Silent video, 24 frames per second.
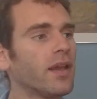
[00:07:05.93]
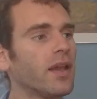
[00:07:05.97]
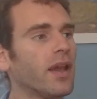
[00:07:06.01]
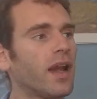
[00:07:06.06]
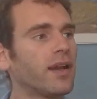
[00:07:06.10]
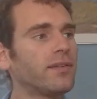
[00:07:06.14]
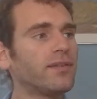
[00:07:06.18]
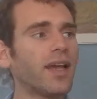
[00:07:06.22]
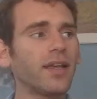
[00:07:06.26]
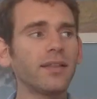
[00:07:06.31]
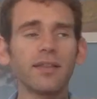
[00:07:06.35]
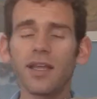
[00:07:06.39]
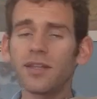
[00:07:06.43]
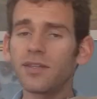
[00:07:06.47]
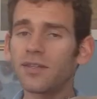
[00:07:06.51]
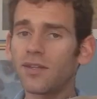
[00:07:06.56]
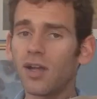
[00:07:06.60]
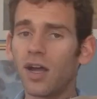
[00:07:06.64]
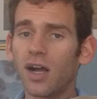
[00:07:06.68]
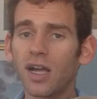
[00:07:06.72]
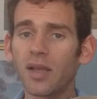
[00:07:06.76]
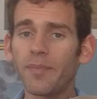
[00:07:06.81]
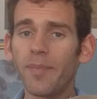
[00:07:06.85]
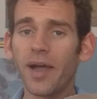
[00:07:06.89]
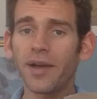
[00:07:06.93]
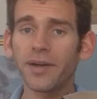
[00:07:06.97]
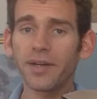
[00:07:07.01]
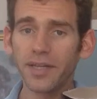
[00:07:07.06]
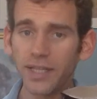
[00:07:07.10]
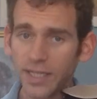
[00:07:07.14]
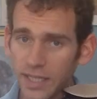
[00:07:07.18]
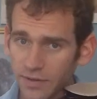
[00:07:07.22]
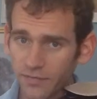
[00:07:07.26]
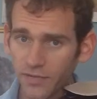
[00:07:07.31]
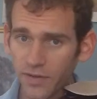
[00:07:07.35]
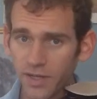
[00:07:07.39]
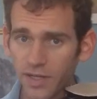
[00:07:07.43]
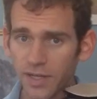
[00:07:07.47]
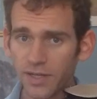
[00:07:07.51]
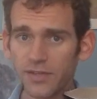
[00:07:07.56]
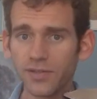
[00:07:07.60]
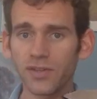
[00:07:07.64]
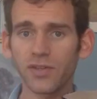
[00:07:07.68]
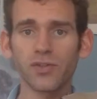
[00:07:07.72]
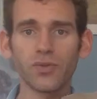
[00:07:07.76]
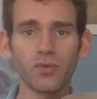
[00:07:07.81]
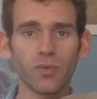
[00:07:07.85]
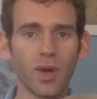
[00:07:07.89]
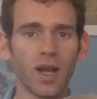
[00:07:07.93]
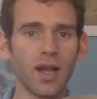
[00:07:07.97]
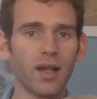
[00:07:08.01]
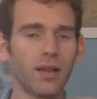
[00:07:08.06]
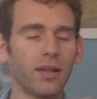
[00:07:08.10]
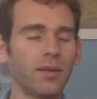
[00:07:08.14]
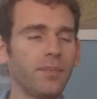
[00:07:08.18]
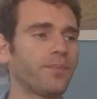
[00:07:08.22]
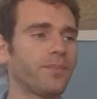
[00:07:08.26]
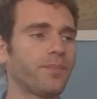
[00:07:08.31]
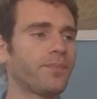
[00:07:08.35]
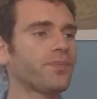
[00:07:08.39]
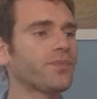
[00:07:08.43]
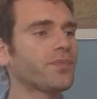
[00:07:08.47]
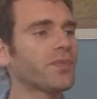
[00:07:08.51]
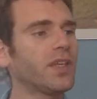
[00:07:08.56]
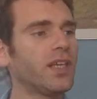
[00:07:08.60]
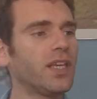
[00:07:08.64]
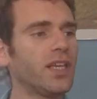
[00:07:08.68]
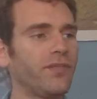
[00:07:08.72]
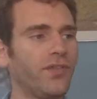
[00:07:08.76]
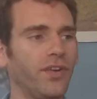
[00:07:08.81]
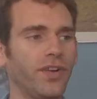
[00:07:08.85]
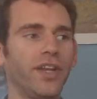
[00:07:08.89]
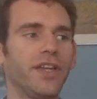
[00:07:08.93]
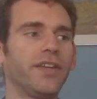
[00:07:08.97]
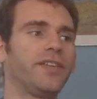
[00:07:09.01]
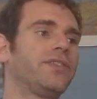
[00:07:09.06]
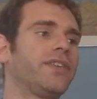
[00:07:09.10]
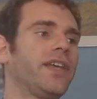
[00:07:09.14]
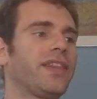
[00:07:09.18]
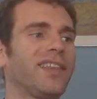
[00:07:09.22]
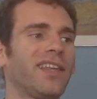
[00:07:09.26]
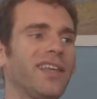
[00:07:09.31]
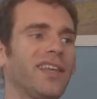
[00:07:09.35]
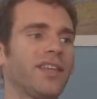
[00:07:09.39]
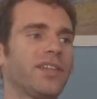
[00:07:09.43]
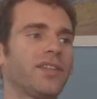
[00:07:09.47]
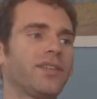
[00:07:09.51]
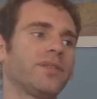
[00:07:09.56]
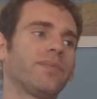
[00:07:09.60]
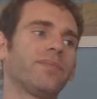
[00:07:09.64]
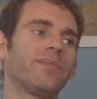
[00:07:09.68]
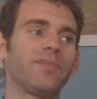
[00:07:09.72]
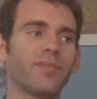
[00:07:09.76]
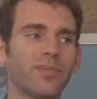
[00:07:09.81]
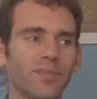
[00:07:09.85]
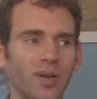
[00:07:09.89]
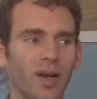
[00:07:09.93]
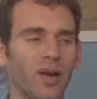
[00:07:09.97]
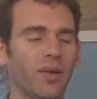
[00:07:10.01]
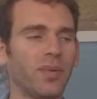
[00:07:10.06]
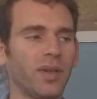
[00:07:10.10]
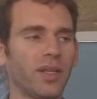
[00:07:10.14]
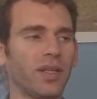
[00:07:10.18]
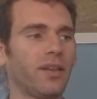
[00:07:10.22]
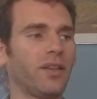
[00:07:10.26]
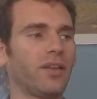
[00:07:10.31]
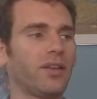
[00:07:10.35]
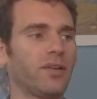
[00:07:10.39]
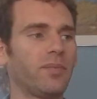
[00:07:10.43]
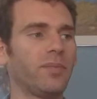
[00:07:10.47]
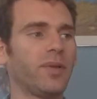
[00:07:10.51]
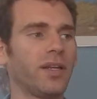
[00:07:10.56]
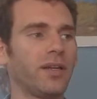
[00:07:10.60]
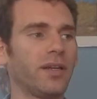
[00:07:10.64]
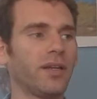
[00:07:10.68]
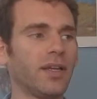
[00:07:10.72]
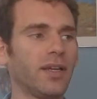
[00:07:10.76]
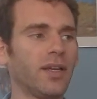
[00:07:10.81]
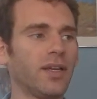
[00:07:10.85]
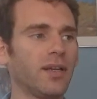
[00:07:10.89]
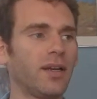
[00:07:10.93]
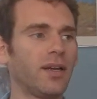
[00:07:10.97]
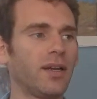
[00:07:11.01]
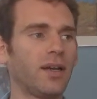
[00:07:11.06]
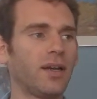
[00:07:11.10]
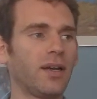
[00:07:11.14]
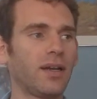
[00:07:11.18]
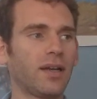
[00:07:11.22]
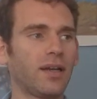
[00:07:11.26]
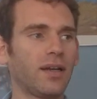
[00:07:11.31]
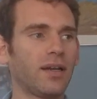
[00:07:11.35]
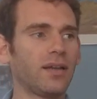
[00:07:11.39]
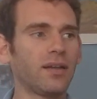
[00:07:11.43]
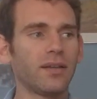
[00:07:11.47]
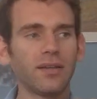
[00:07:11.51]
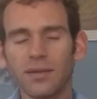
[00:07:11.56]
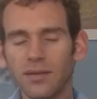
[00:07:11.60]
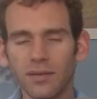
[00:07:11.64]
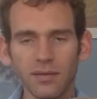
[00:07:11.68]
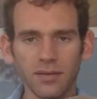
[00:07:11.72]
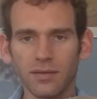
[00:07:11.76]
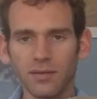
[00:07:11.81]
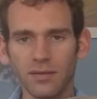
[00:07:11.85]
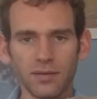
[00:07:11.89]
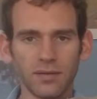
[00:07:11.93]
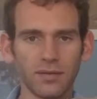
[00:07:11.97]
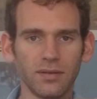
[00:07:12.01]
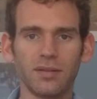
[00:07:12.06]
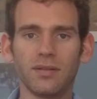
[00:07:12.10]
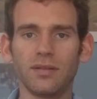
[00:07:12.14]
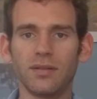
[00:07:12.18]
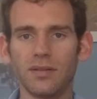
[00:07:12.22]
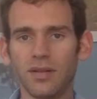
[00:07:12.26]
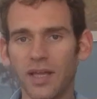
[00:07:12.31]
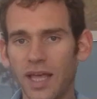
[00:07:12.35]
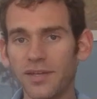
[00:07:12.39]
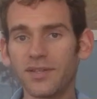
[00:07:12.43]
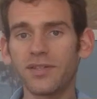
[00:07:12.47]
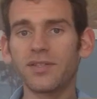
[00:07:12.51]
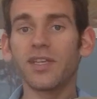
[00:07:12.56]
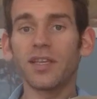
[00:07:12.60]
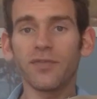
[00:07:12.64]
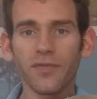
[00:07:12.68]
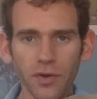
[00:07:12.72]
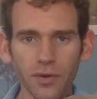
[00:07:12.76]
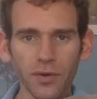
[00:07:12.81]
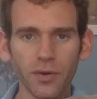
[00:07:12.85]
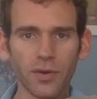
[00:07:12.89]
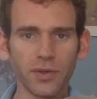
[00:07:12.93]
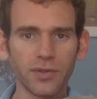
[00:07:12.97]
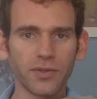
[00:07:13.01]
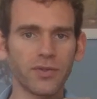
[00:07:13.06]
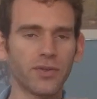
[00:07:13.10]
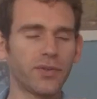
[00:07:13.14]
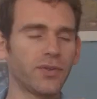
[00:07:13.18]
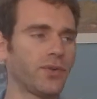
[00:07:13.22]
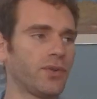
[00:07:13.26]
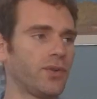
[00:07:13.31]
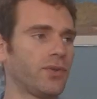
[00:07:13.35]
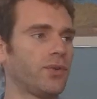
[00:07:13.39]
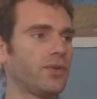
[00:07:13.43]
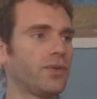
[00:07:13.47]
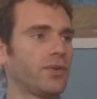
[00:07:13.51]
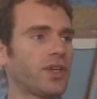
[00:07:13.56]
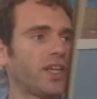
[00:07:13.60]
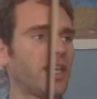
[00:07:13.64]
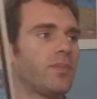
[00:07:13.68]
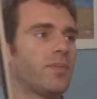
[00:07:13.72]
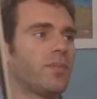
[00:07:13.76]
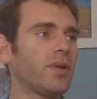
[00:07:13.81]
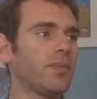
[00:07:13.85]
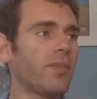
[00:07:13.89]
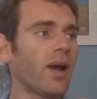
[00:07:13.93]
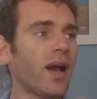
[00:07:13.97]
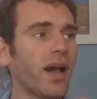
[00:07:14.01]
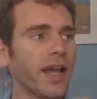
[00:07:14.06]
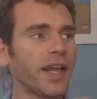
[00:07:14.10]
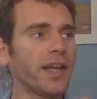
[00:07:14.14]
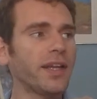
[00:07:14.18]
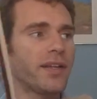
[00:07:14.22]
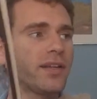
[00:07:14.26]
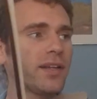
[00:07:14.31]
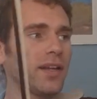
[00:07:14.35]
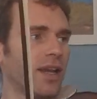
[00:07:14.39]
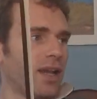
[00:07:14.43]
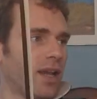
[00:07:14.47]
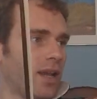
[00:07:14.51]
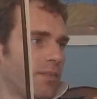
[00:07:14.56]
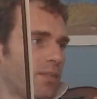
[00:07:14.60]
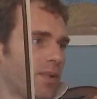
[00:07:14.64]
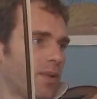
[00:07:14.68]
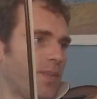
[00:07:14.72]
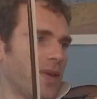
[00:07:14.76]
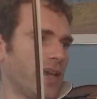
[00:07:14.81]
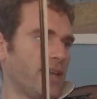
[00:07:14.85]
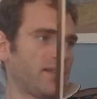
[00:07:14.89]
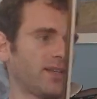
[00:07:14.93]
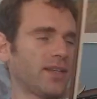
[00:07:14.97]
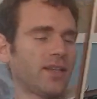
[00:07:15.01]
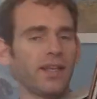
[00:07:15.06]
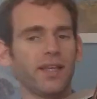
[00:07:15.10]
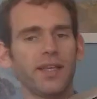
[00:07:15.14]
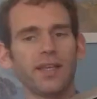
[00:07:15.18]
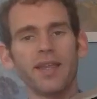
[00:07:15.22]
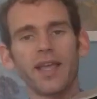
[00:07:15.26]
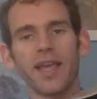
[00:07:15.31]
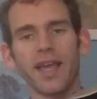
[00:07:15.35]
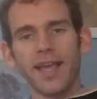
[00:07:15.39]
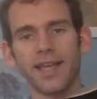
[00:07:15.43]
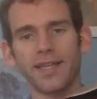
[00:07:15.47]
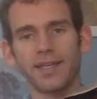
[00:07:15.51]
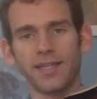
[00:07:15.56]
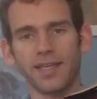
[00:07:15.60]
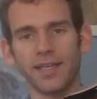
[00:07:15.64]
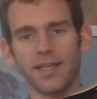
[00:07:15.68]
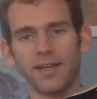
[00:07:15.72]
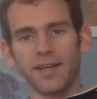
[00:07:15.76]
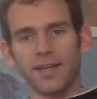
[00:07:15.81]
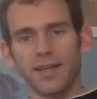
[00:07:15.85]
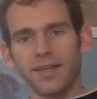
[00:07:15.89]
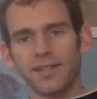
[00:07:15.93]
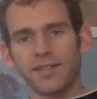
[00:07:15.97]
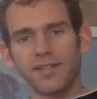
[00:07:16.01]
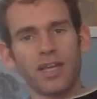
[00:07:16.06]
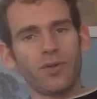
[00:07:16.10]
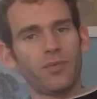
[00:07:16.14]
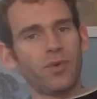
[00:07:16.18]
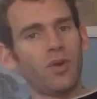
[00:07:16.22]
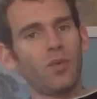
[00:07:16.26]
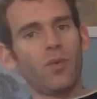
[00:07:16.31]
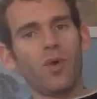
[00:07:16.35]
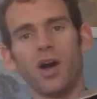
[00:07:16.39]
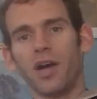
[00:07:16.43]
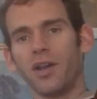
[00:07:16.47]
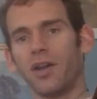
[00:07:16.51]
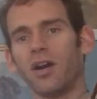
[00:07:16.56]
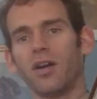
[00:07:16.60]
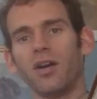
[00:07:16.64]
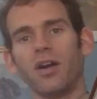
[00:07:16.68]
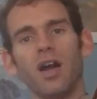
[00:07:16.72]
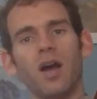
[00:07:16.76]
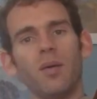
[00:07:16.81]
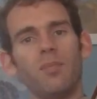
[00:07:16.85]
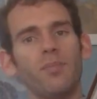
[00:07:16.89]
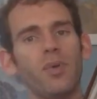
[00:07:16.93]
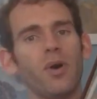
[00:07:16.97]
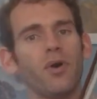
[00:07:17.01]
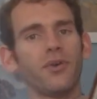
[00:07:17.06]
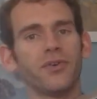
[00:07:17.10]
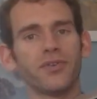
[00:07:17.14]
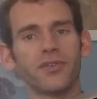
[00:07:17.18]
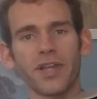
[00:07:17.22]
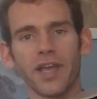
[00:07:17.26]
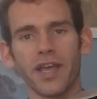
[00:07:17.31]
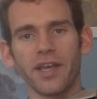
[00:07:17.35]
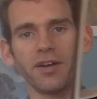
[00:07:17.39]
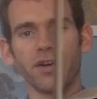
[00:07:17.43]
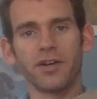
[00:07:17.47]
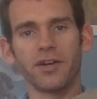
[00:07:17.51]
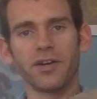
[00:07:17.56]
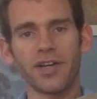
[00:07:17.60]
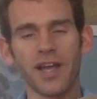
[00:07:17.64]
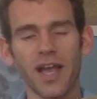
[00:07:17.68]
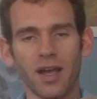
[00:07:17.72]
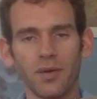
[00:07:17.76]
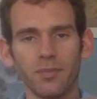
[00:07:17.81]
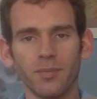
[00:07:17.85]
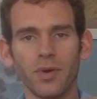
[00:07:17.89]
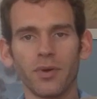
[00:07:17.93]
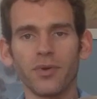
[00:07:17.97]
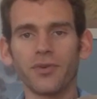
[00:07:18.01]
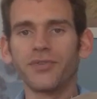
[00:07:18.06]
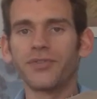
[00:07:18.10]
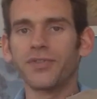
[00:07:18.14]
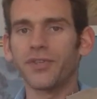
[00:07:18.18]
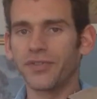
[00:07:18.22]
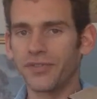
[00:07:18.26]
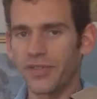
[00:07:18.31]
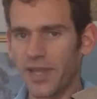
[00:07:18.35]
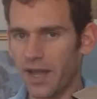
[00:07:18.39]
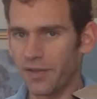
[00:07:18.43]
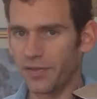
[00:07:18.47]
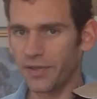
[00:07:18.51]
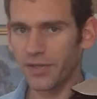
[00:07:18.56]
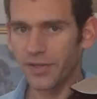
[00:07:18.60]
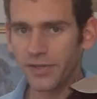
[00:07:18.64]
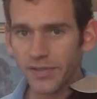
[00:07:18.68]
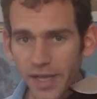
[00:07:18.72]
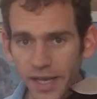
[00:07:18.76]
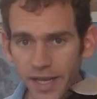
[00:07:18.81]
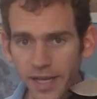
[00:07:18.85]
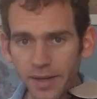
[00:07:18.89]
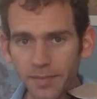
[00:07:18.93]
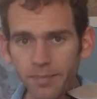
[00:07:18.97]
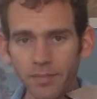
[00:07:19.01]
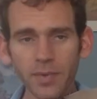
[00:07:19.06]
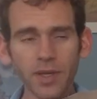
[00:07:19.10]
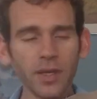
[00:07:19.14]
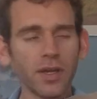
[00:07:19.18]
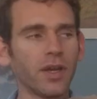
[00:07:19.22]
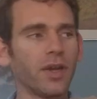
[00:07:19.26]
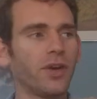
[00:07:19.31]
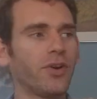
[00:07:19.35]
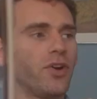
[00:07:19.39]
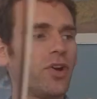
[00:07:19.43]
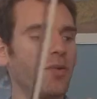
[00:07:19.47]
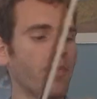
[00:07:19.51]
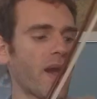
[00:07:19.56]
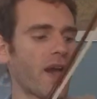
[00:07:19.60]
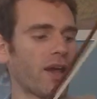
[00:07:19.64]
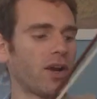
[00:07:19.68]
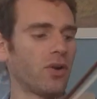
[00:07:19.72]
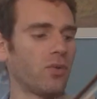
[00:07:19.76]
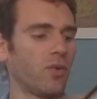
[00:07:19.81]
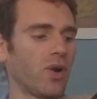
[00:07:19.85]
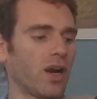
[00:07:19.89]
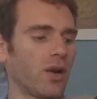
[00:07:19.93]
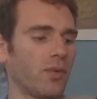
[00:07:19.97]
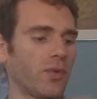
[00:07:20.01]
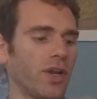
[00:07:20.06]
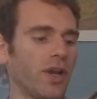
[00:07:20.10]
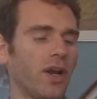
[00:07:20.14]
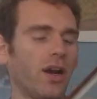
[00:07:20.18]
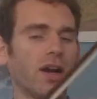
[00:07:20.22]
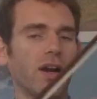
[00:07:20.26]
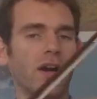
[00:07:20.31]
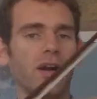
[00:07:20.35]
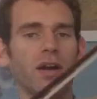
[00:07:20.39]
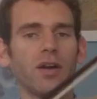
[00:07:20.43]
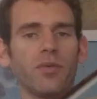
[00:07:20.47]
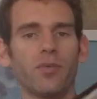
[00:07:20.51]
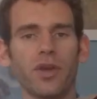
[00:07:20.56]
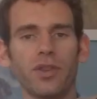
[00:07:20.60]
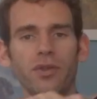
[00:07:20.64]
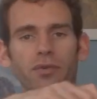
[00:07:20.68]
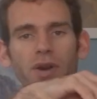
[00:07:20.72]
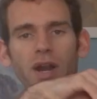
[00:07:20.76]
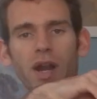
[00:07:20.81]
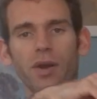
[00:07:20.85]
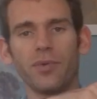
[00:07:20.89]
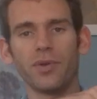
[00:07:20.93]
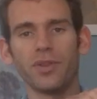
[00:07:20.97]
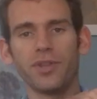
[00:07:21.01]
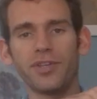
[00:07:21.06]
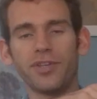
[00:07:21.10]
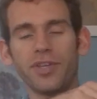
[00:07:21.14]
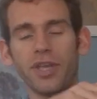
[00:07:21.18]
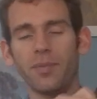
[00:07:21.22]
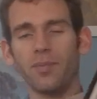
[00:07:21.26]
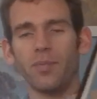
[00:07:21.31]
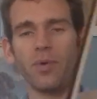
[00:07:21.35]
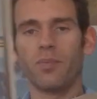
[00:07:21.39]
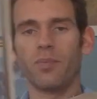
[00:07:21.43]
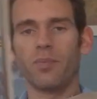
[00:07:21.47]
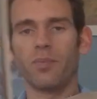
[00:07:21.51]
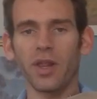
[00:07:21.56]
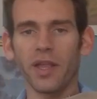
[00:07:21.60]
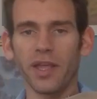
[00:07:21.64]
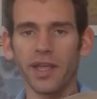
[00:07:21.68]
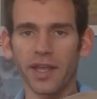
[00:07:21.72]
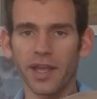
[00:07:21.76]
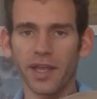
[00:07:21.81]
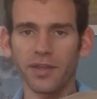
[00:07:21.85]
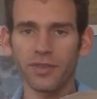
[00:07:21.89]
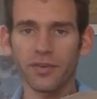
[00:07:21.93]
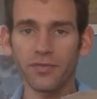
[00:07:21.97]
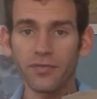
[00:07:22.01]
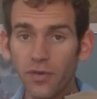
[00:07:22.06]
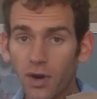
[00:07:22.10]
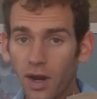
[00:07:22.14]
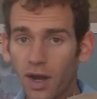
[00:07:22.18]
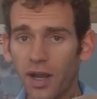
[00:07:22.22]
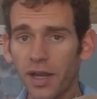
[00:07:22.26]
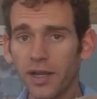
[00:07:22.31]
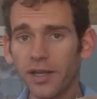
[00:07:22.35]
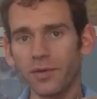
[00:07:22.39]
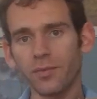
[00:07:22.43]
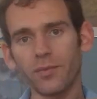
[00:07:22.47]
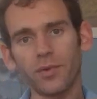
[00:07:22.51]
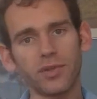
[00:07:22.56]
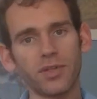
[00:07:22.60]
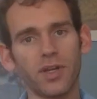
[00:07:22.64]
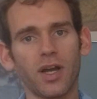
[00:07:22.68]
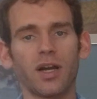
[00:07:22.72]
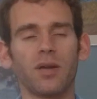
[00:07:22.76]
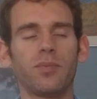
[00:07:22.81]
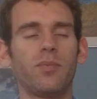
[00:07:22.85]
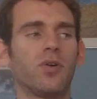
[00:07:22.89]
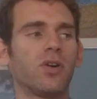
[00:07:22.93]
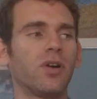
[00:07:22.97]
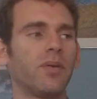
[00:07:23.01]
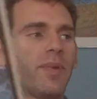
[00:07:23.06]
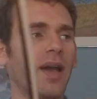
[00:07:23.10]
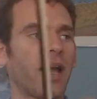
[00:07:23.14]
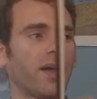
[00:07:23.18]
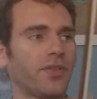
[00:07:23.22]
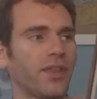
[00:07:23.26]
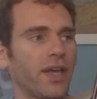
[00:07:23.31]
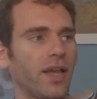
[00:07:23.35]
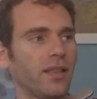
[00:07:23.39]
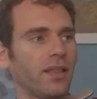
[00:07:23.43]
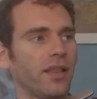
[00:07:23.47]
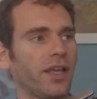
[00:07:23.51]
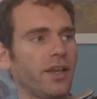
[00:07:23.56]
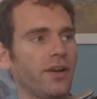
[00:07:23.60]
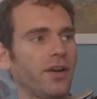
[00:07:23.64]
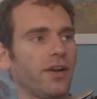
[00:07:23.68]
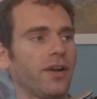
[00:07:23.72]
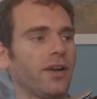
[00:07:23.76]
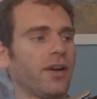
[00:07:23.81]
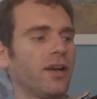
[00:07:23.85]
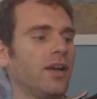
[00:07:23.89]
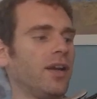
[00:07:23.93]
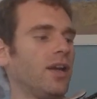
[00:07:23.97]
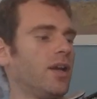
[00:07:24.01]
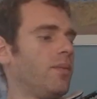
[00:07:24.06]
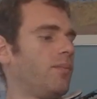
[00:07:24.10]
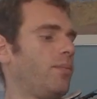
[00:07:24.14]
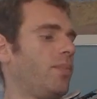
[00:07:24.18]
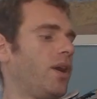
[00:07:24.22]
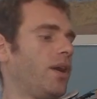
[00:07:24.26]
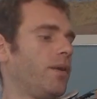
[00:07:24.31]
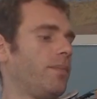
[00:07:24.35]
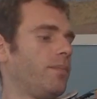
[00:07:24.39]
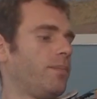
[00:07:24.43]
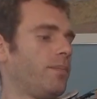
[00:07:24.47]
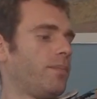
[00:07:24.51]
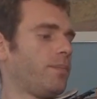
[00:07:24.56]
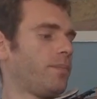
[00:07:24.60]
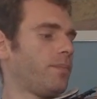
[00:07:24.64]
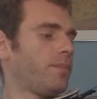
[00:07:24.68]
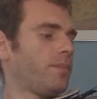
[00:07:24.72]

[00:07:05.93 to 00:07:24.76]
And then let's talk about evenness as well. Evenness, I think it's probably a little bit less difficult to keep in mind, but basically the idea is that we want our up bows and our down bows to sound the same, no matter where we are, whether we're at the tip or playing at the frog, and we'll talk more about that later. But